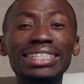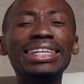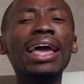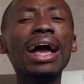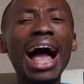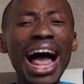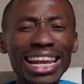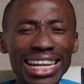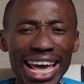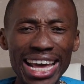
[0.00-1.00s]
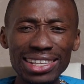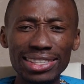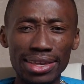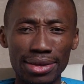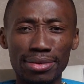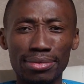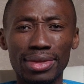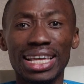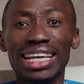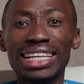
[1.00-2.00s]
They are lazy.
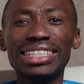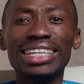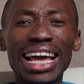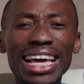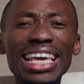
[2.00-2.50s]
They